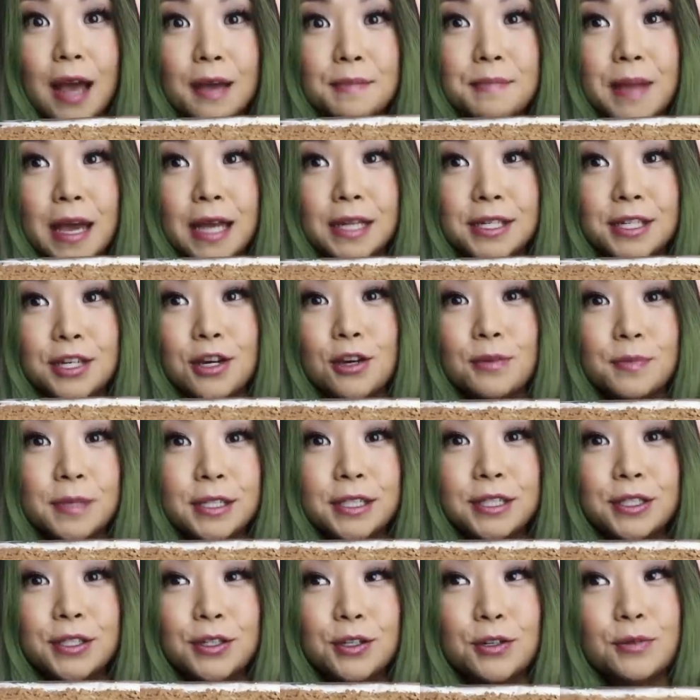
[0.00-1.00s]
I made
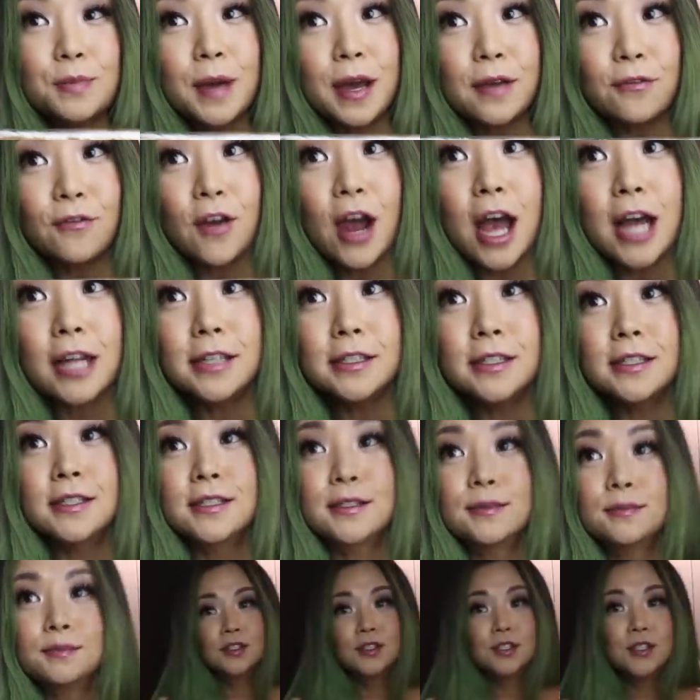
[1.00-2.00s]
tiramisu, my
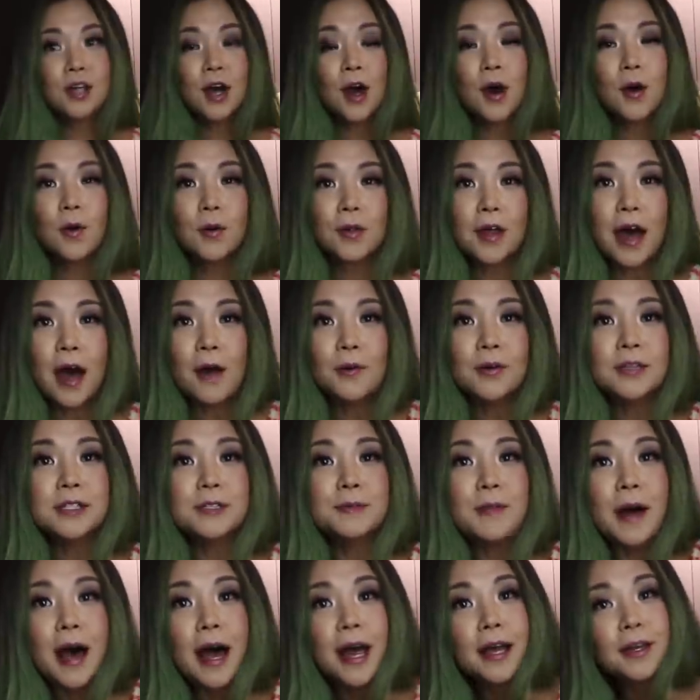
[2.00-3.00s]
friends. So that was
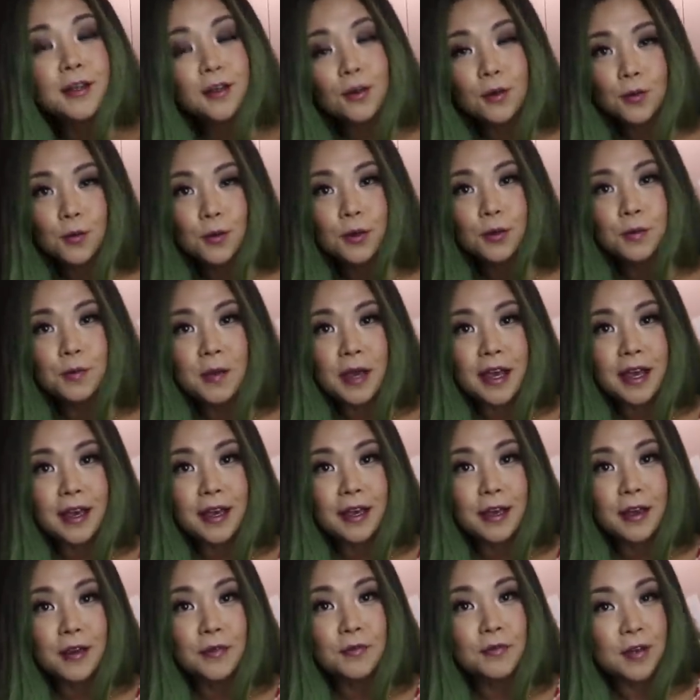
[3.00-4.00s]
my cook with me